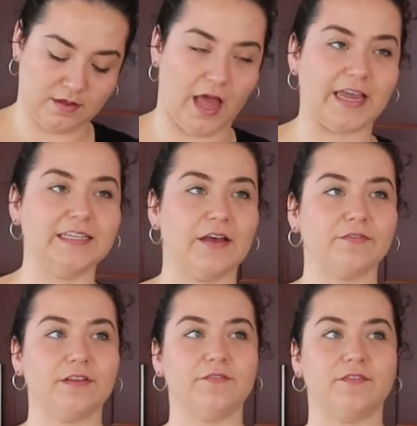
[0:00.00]
I can
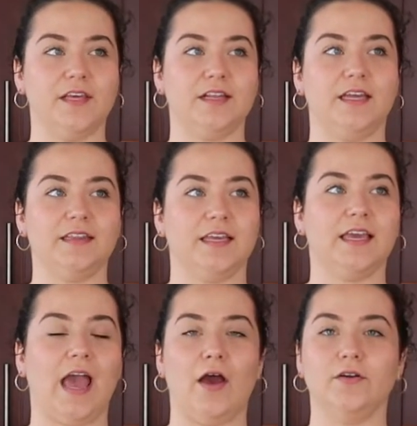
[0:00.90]
definitely feel like the
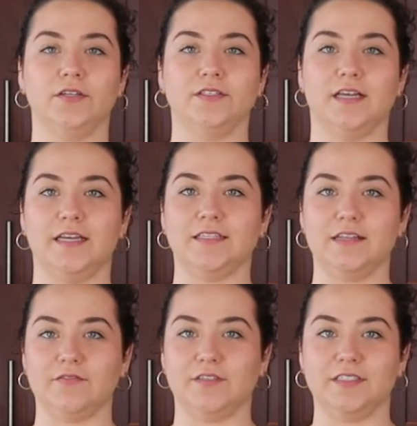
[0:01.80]
counter, like it's
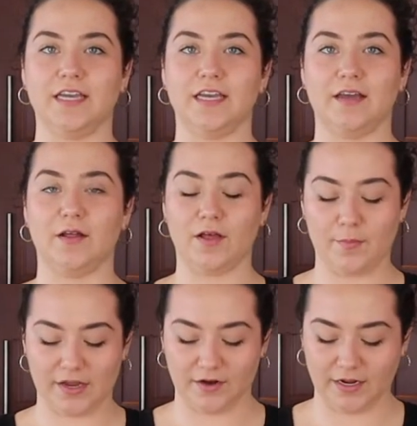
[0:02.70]
definitely taking a
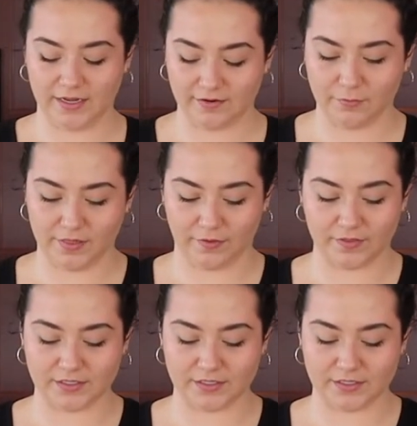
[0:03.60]
bigger hit without the